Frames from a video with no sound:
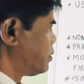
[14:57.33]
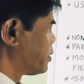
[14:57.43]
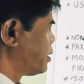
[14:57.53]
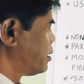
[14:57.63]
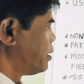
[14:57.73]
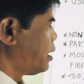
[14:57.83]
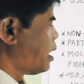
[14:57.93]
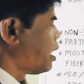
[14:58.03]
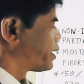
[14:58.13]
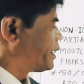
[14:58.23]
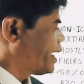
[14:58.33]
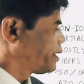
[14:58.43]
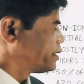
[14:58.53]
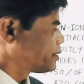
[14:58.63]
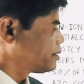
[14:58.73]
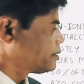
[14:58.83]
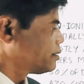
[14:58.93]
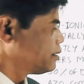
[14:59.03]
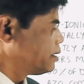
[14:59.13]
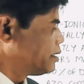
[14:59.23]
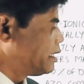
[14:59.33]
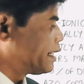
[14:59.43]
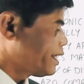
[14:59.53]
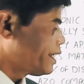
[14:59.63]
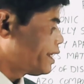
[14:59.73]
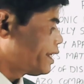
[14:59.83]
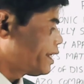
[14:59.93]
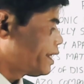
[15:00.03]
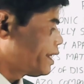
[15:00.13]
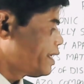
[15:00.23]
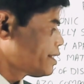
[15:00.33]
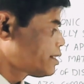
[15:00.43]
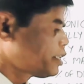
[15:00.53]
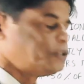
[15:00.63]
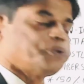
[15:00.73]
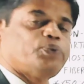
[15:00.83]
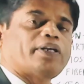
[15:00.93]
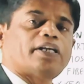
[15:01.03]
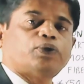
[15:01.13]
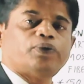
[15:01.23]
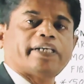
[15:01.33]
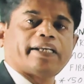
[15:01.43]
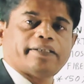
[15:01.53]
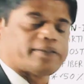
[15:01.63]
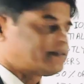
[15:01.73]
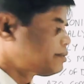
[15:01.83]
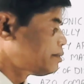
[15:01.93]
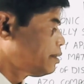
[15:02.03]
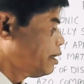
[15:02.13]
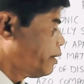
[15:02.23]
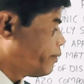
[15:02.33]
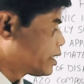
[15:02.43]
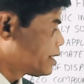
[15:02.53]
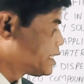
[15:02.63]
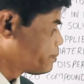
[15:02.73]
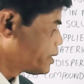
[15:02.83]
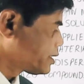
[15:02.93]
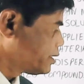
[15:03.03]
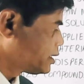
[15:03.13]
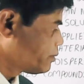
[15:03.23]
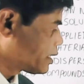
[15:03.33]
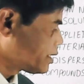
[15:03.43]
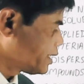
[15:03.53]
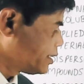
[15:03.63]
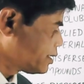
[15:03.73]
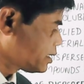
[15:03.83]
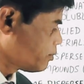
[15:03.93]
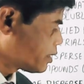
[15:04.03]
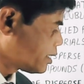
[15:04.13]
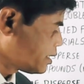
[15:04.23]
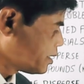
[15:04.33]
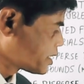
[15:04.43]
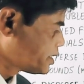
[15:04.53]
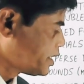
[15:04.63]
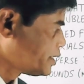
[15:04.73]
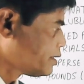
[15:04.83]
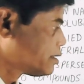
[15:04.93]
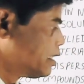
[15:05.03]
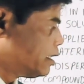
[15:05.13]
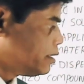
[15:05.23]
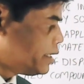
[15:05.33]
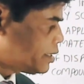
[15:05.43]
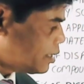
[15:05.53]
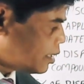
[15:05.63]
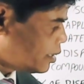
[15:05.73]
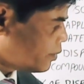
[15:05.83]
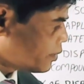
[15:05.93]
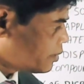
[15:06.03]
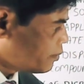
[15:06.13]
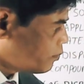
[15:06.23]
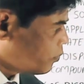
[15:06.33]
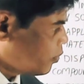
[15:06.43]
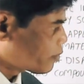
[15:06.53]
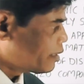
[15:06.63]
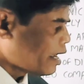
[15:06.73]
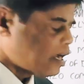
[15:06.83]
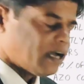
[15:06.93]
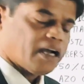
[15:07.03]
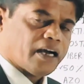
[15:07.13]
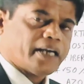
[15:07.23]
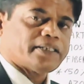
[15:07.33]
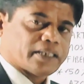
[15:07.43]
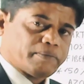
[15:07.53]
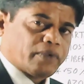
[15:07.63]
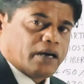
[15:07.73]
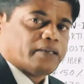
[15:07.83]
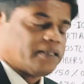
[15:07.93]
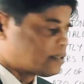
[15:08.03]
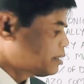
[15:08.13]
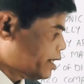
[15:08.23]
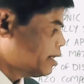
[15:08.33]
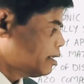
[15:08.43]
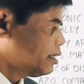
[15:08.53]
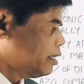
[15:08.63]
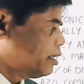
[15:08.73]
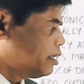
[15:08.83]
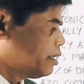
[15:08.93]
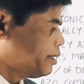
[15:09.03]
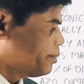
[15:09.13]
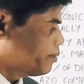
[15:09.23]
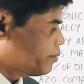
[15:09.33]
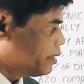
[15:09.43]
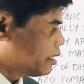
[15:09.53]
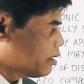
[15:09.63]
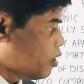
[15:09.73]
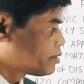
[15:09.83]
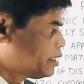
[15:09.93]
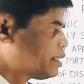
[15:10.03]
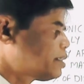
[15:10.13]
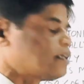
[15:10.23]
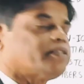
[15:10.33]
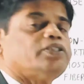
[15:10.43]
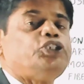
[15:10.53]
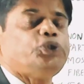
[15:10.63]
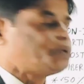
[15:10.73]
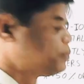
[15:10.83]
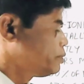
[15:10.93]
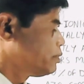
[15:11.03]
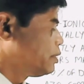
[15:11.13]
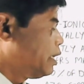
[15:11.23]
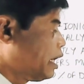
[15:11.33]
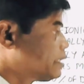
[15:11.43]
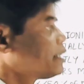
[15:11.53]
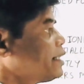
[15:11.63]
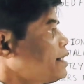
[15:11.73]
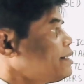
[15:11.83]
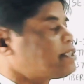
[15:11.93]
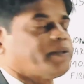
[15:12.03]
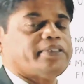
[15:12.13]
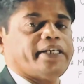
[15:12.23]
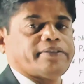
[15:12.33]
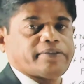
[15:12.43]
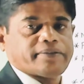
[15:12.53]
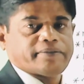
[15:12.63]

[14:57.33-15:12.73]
Okay. Carriers. Carriers are used. What are carriers? What are dispersants? What are thickness? What are the reduction agents? These are the four, and some other uh, auxiliaries are used other than disperse dyes